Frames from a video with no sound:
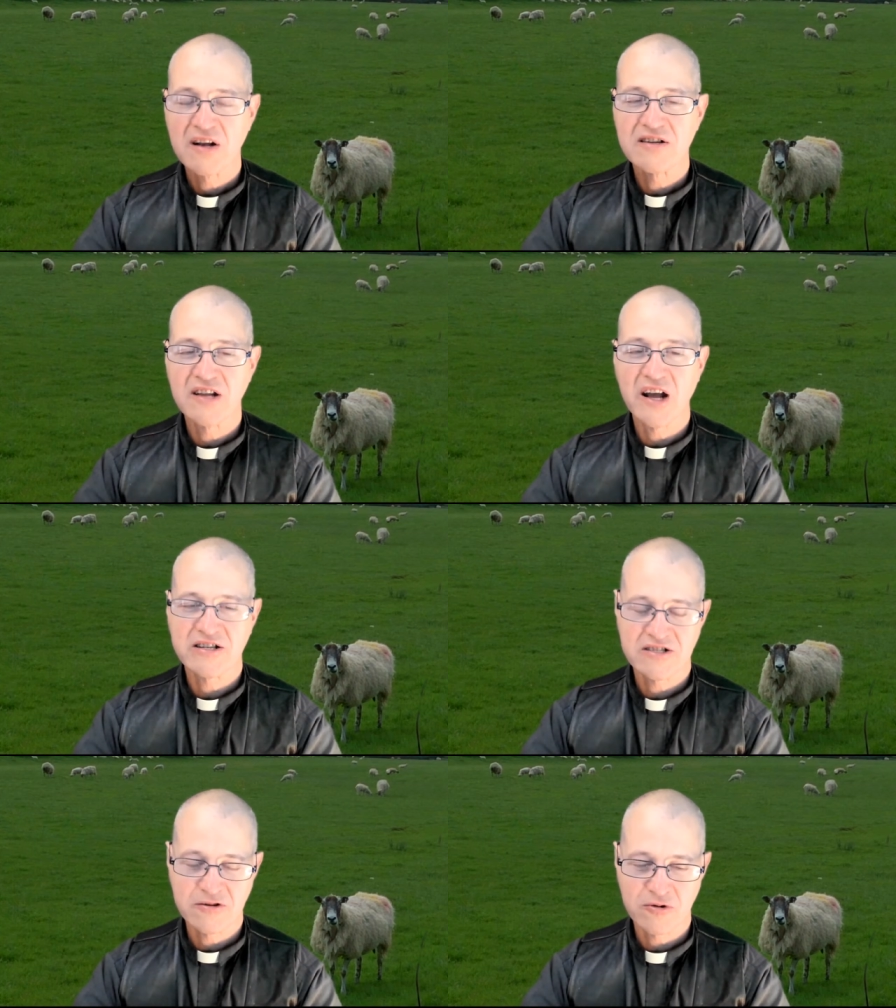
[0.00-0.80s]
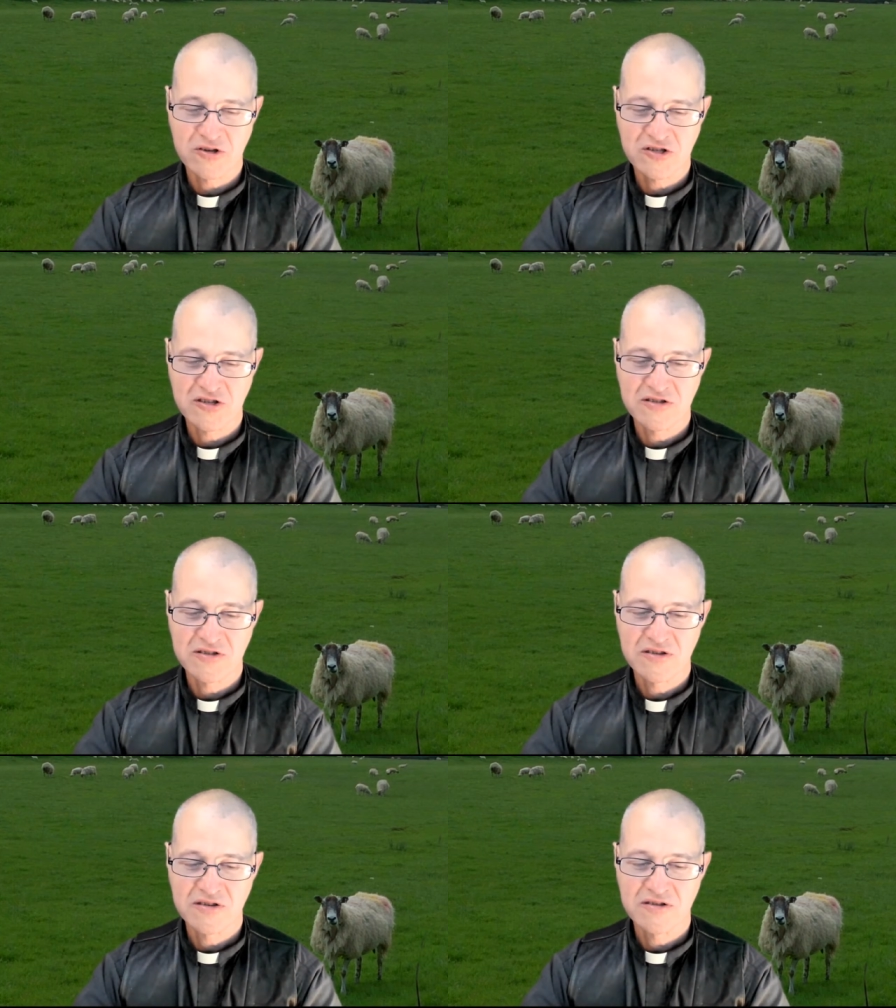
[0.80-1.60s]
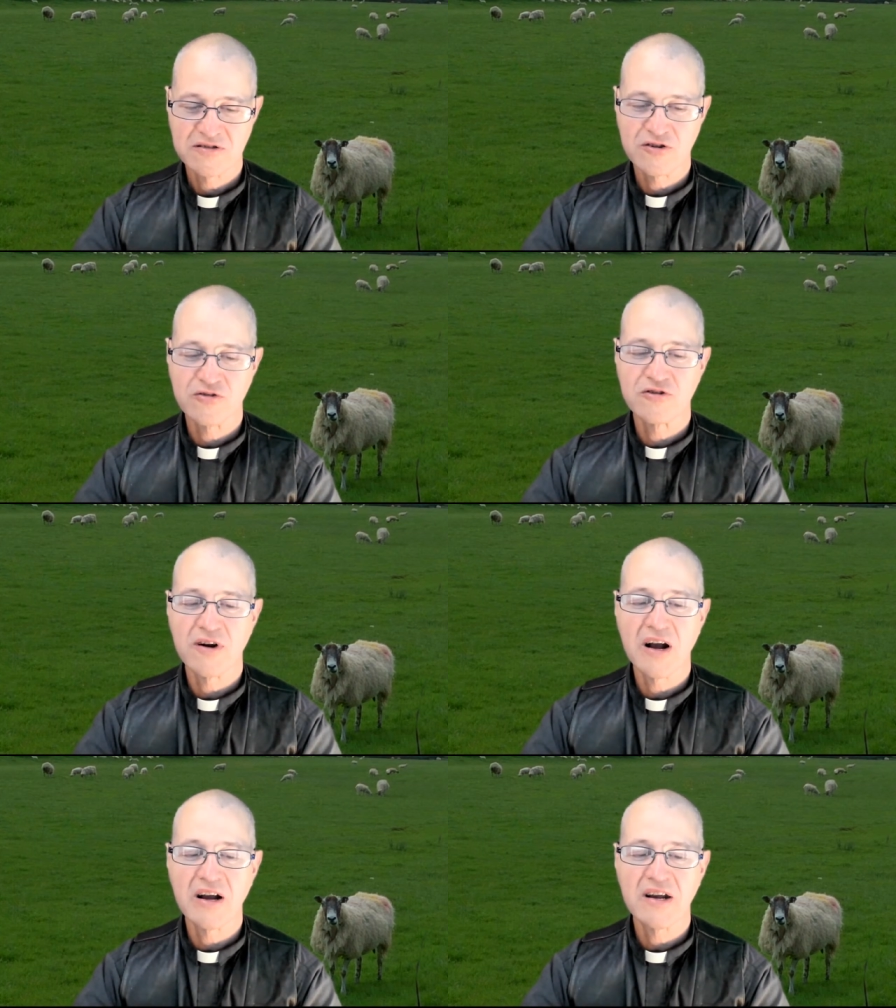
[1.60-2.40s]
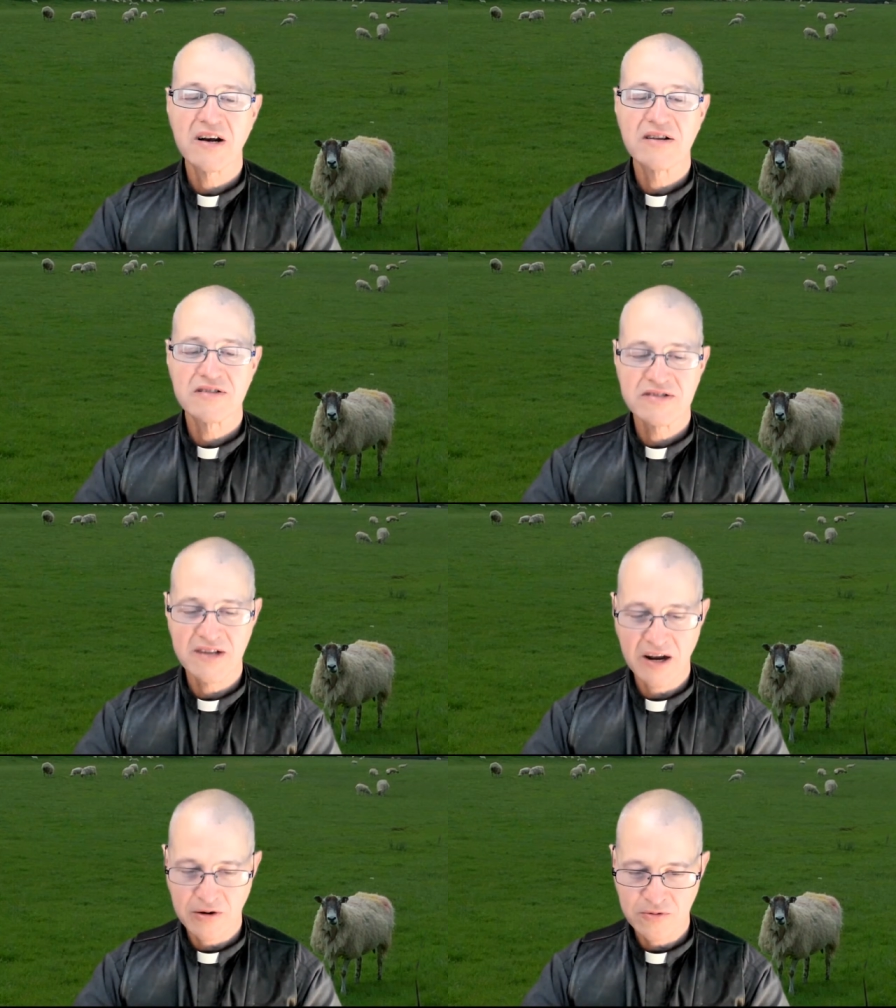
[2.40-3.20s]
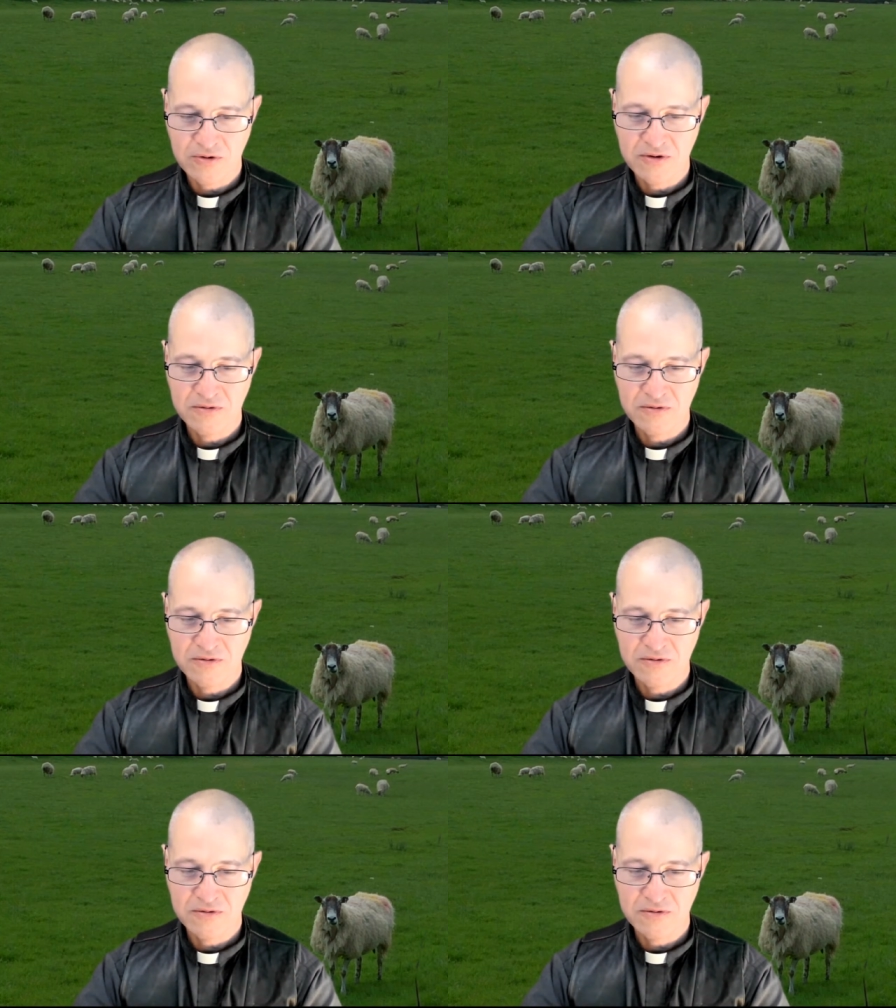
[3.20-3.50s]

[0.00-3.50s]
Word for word: Next, Christian, turn your eye down.